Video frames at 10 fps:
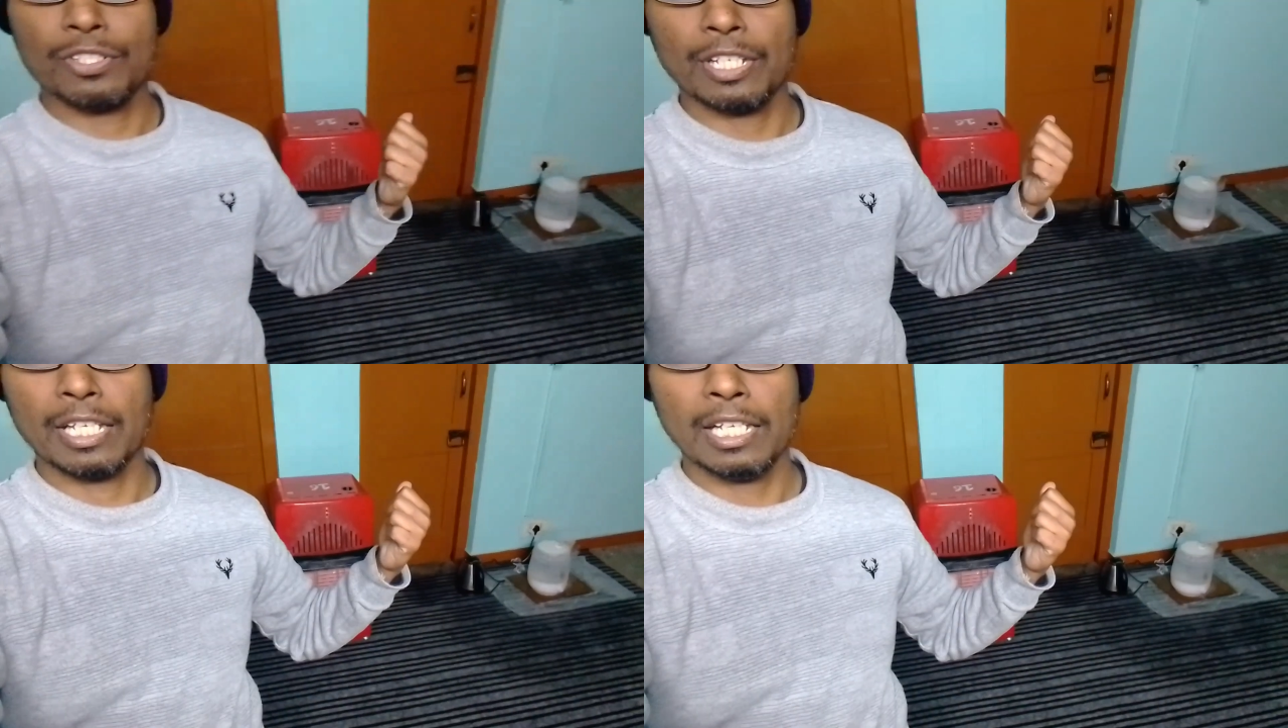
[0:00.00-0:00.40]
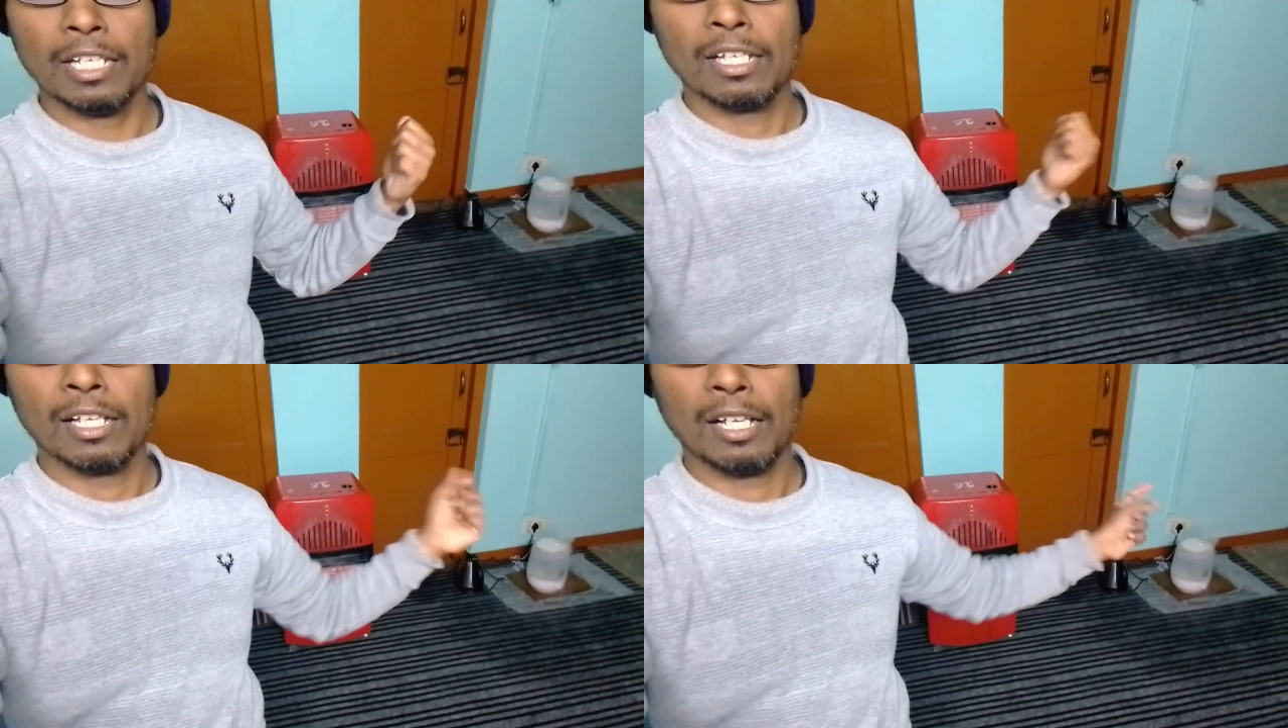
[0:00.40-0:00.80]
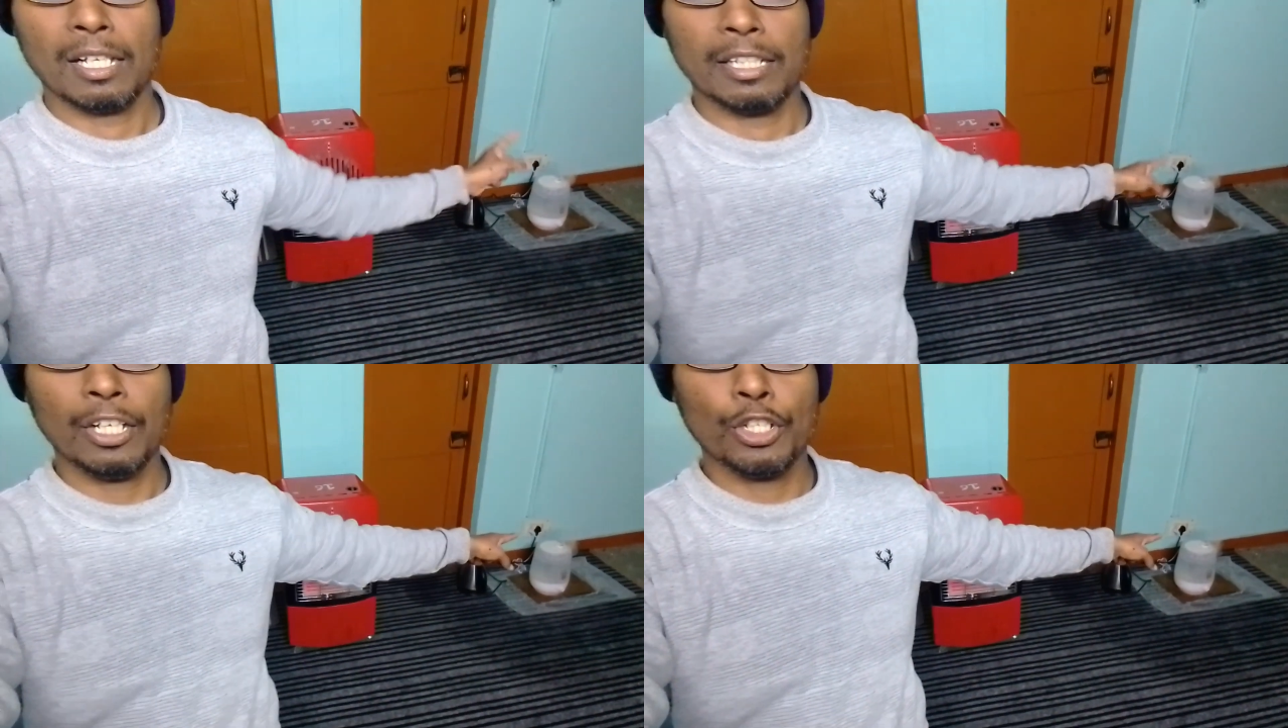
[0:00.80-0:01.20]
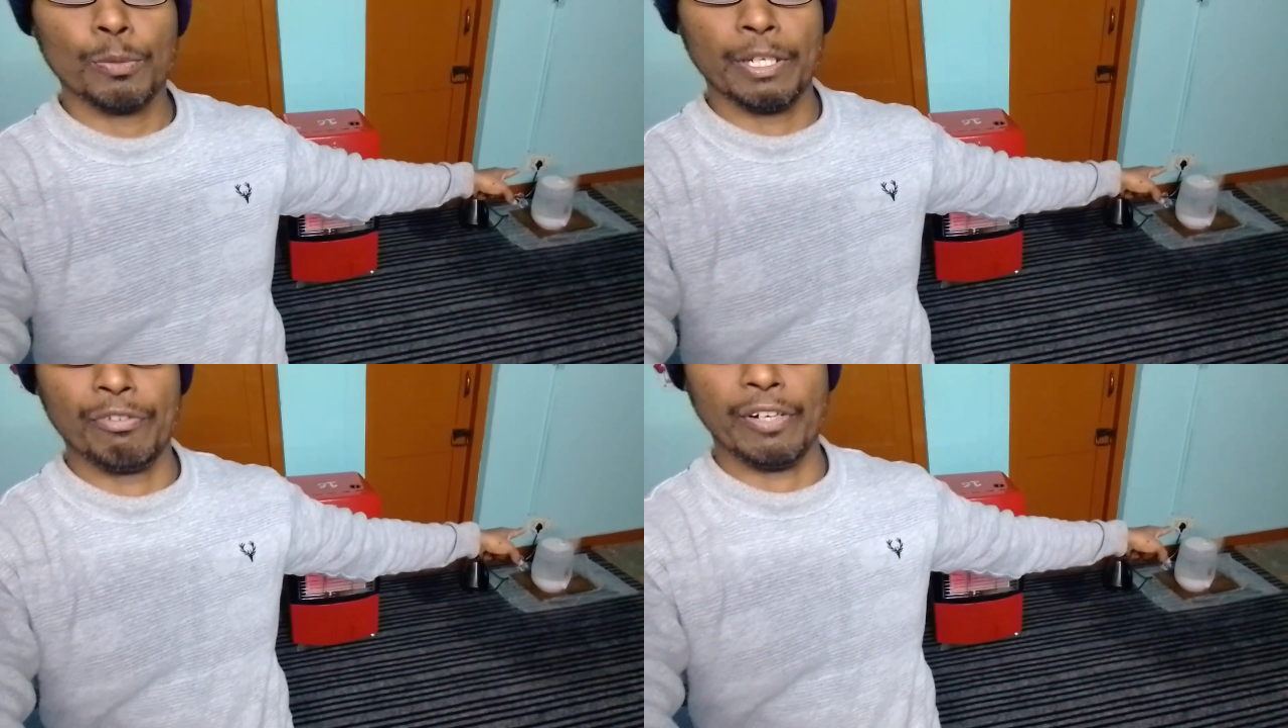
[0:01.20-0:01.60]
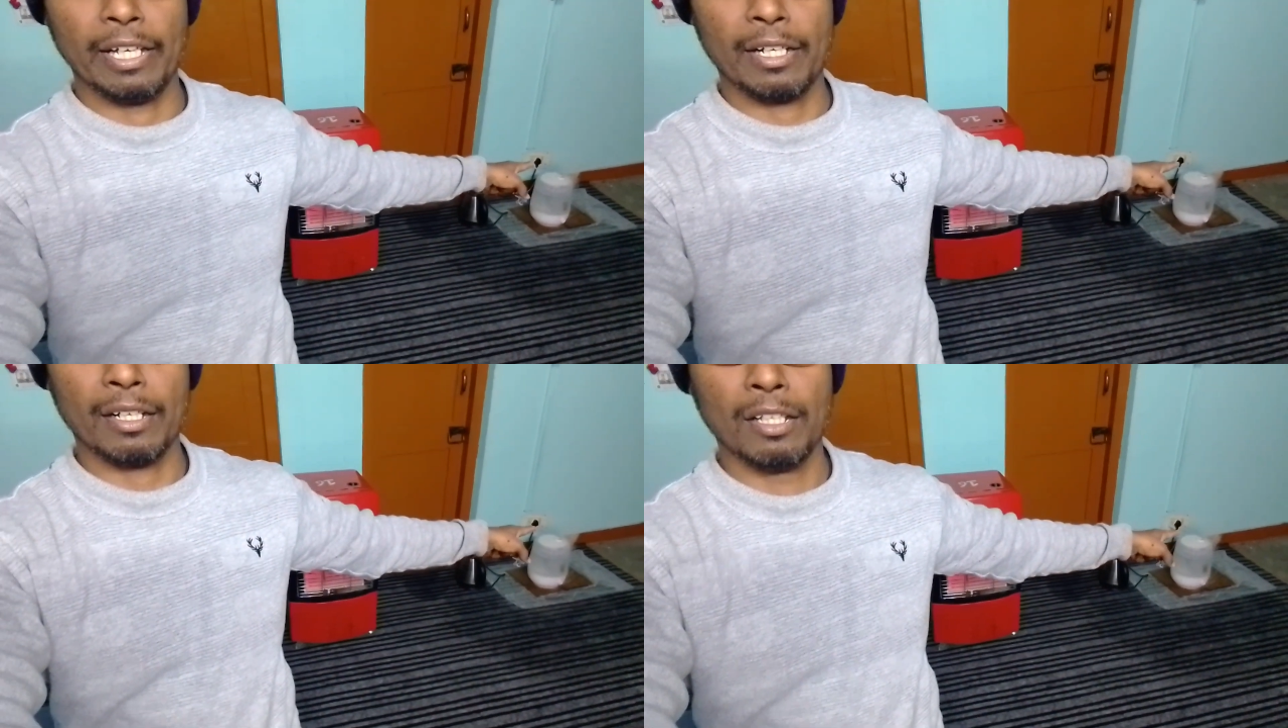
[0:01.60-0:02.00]
see the
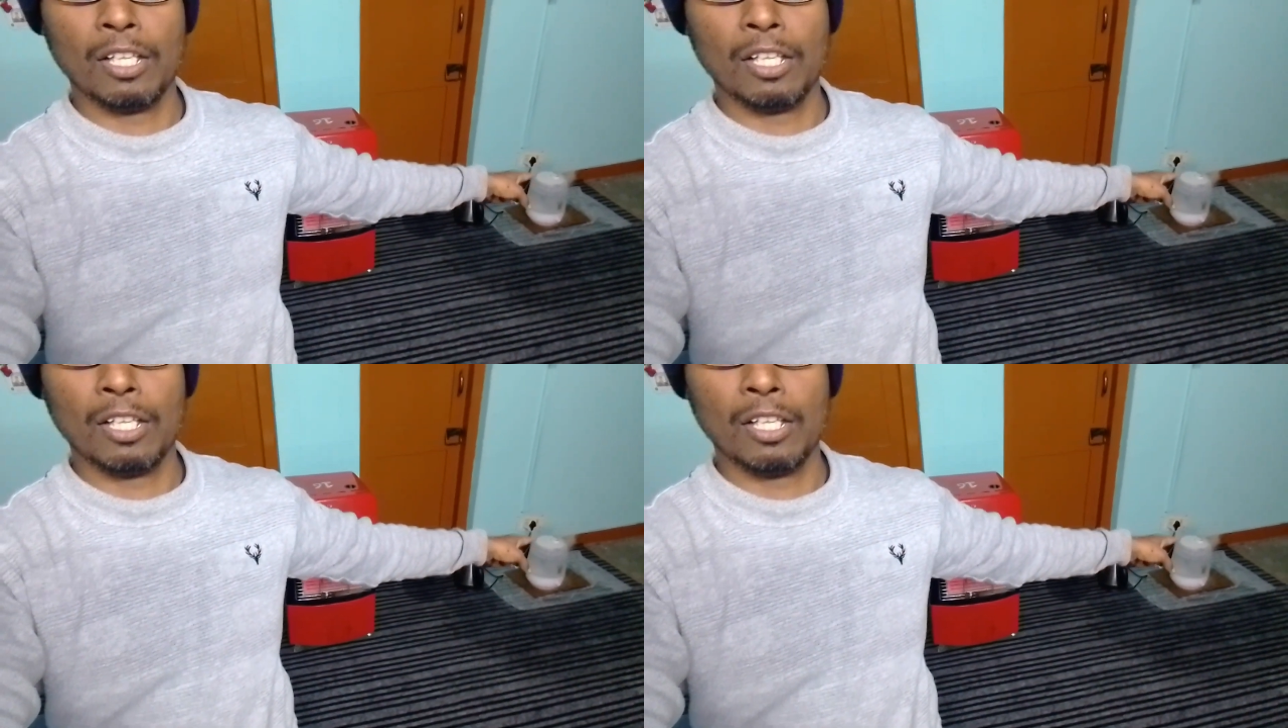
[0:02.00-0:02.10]
humidifier.